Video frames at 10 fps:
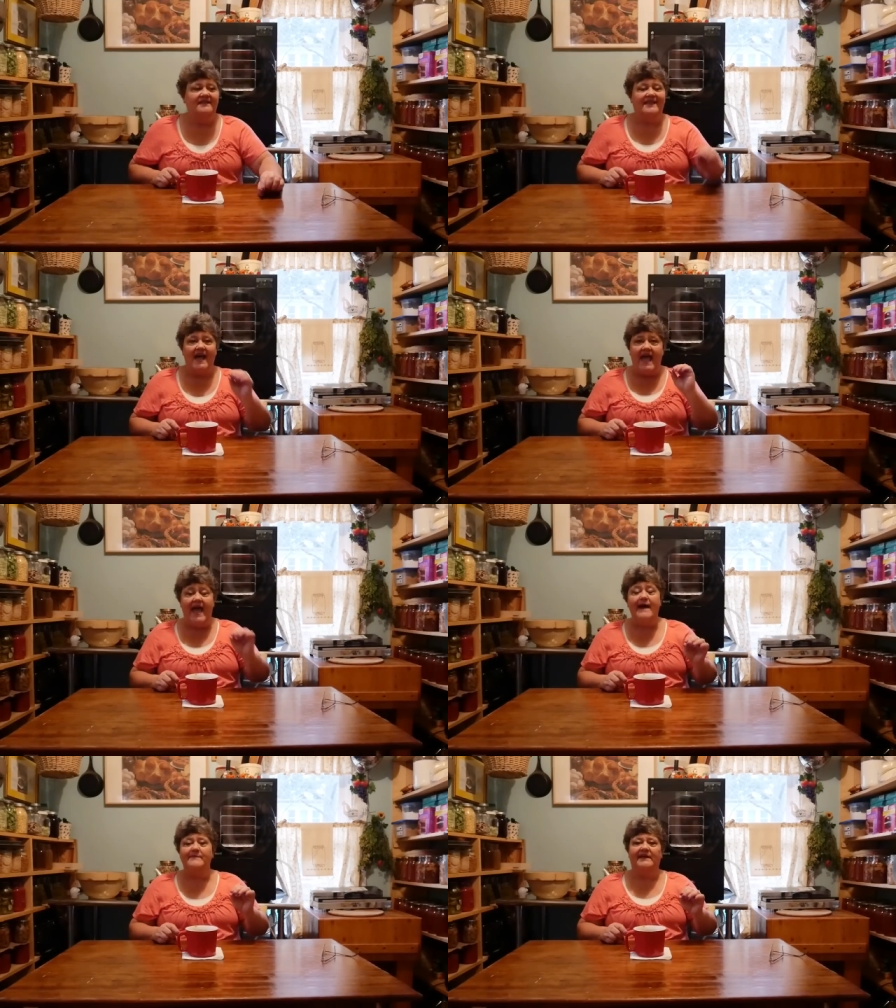The
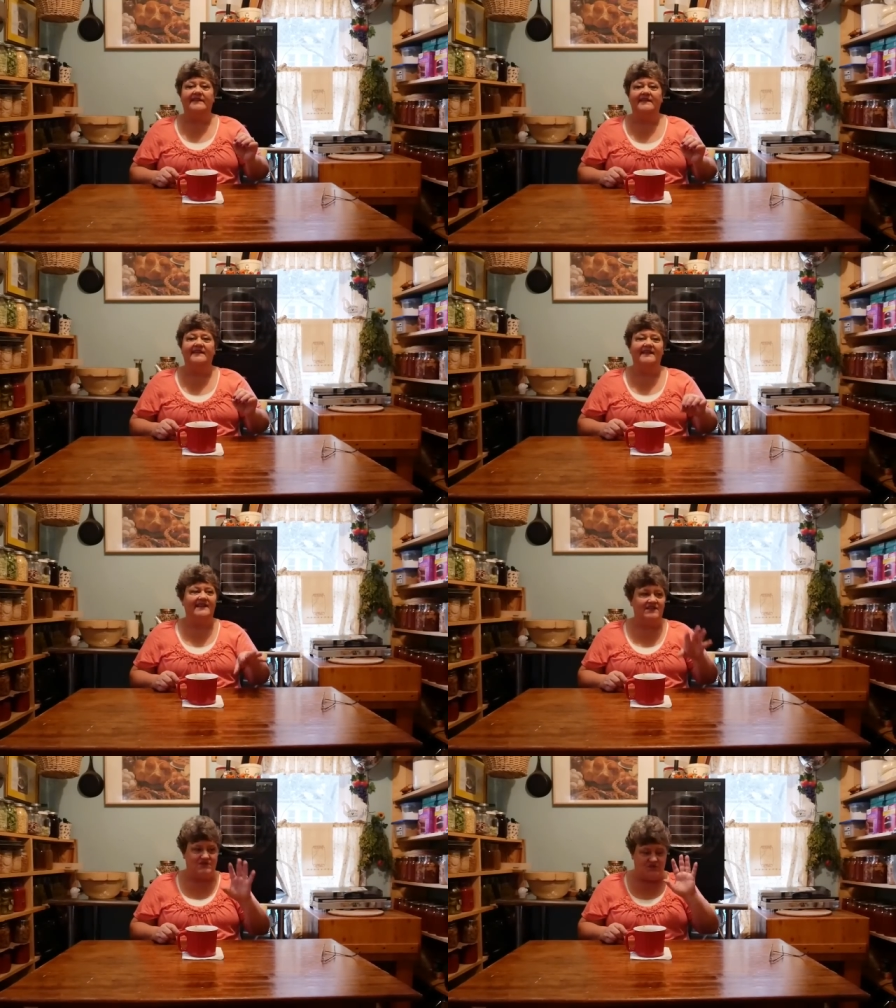habit
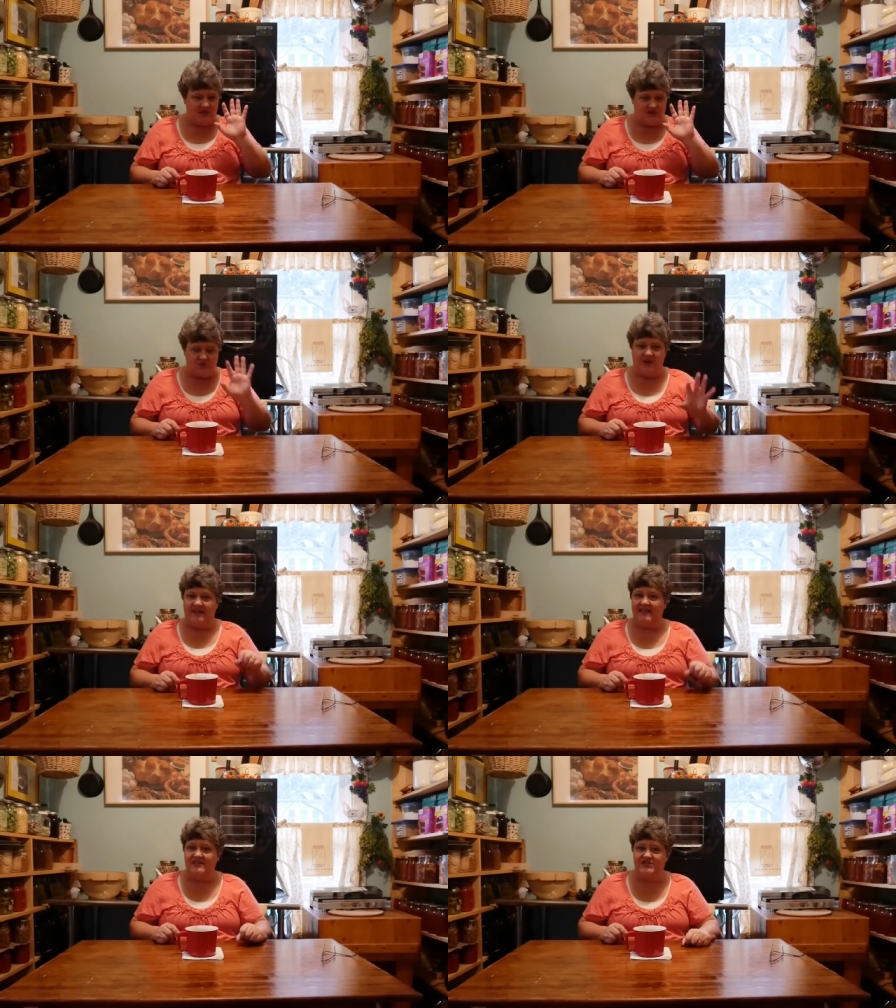is, is
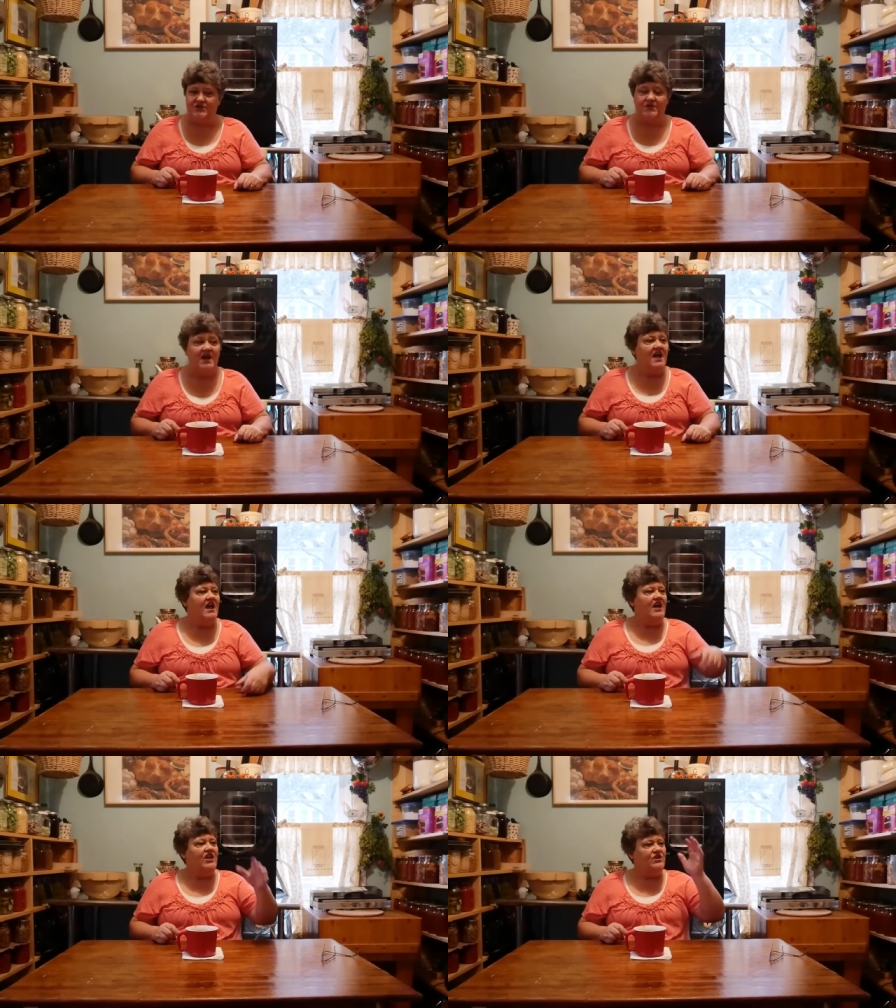what gets you.
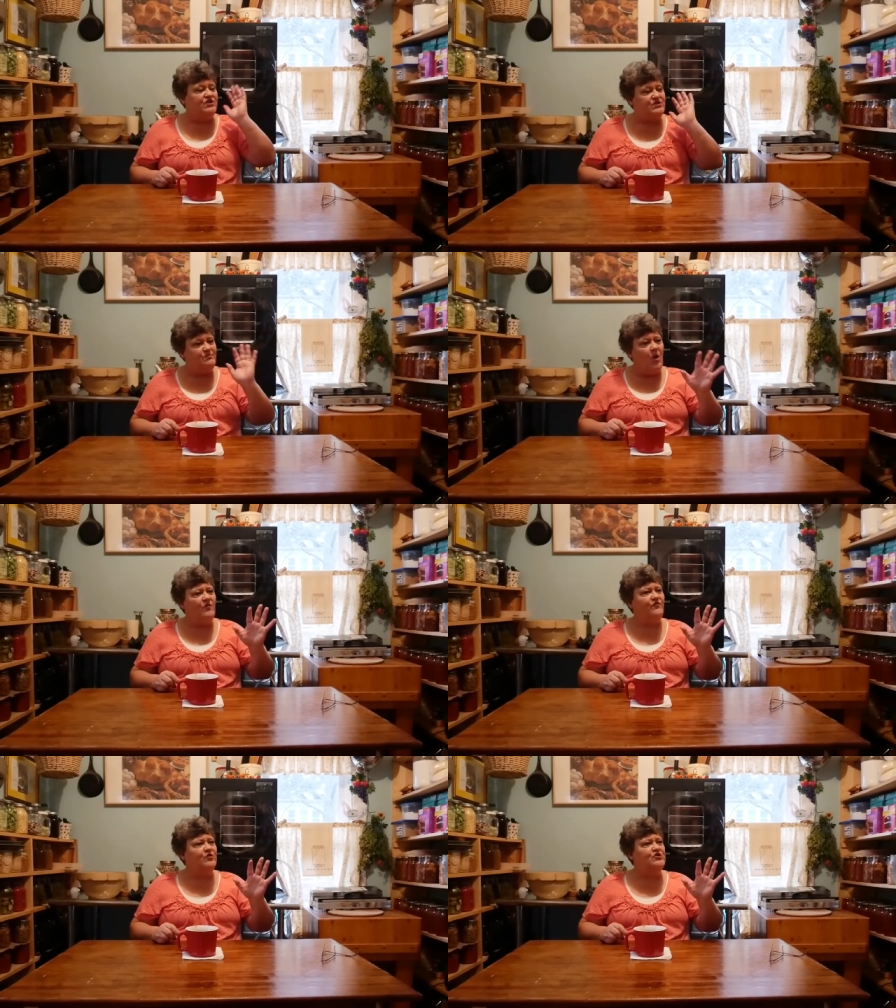You
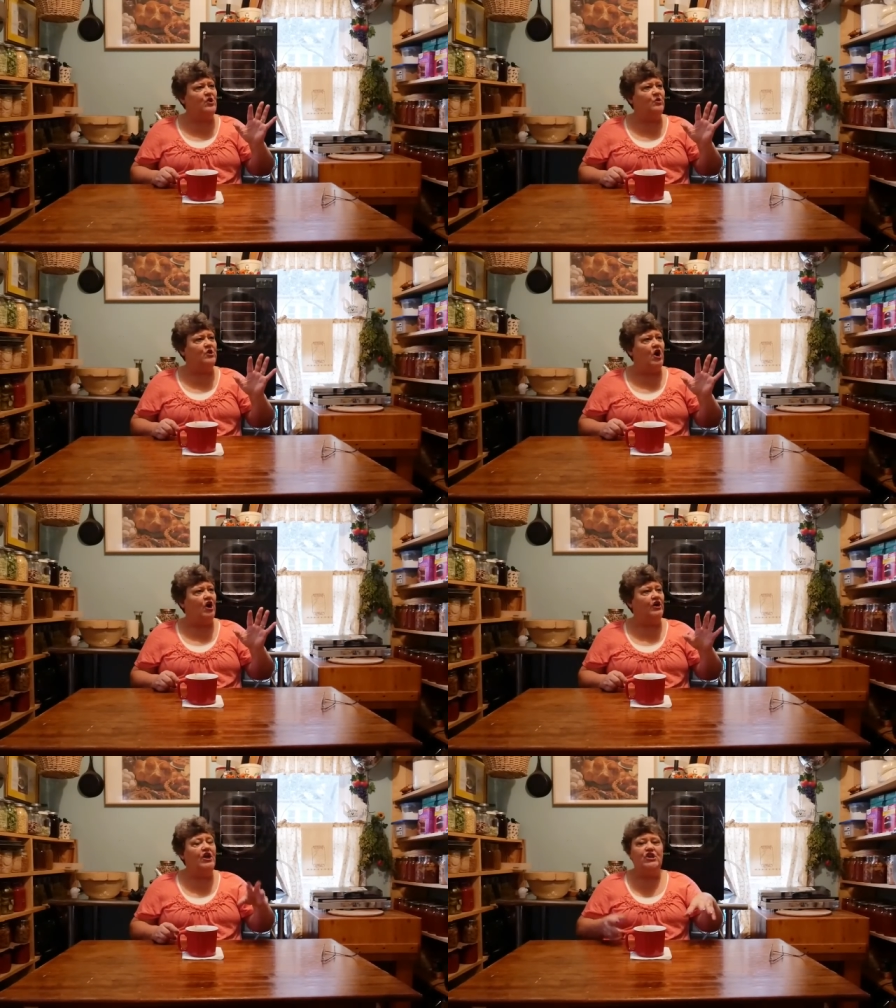smoke for so
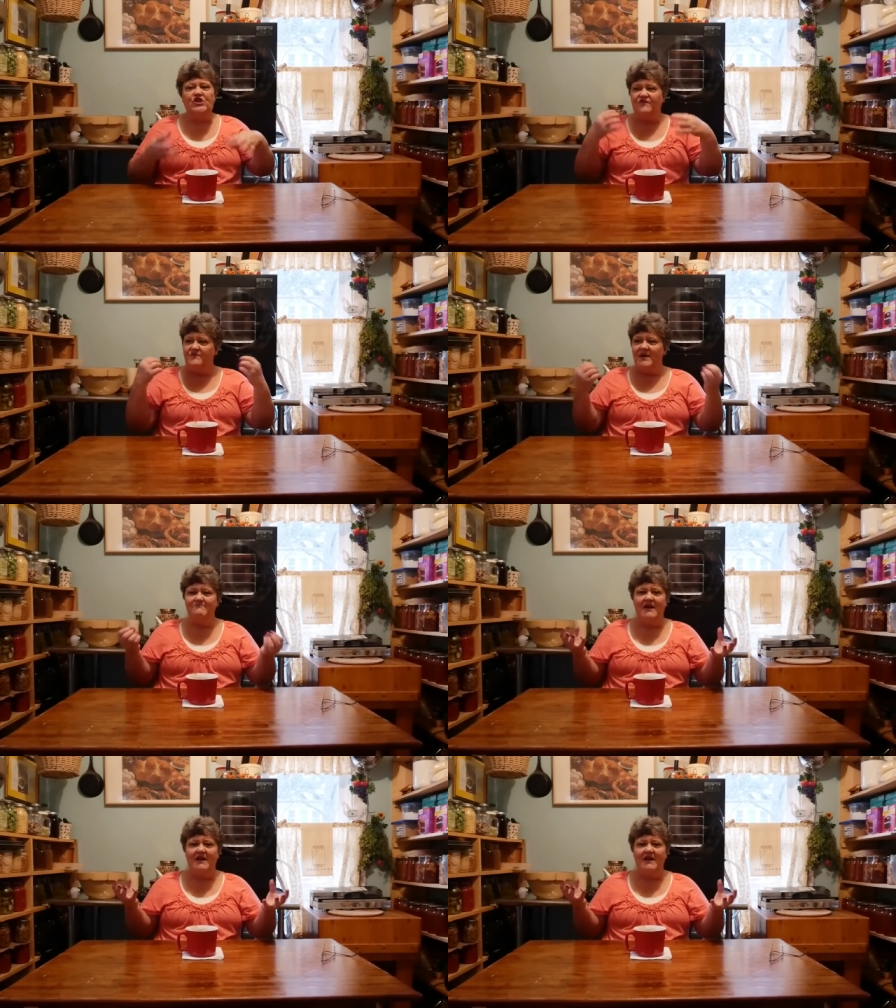long, you've been